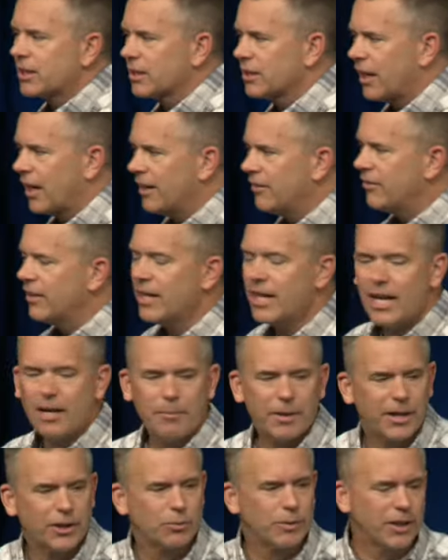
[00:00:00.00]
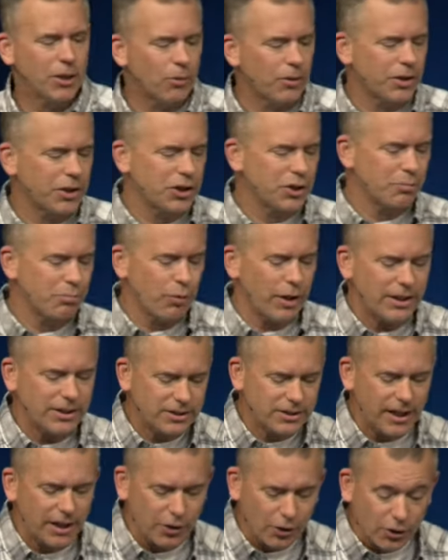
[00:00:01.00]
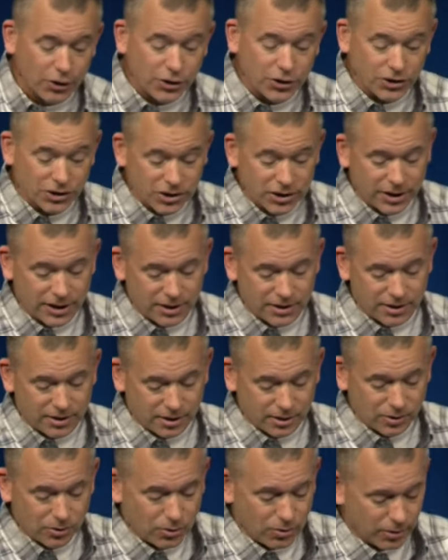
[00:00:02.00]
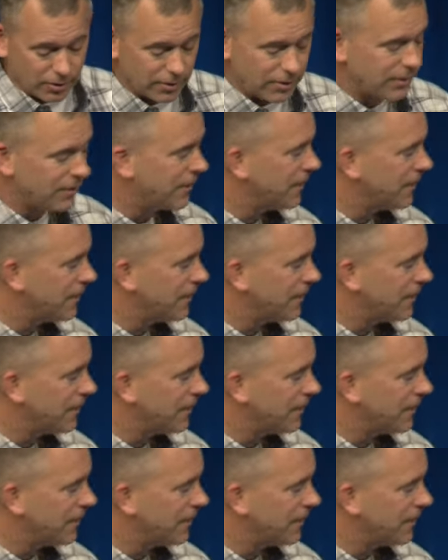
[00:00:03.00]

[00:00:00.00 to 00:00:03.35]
in life because we don't express that urgency to the Lord?